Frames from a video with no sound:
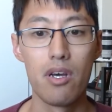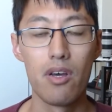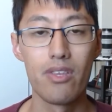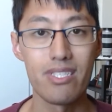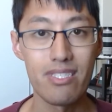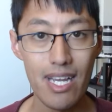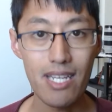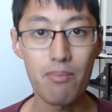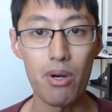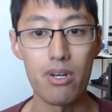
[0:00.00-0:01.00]
The
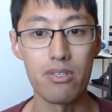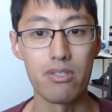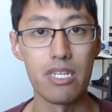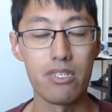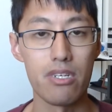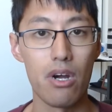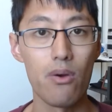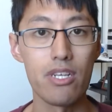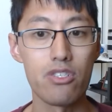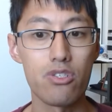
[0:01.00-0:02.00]
second part you'll need to know is your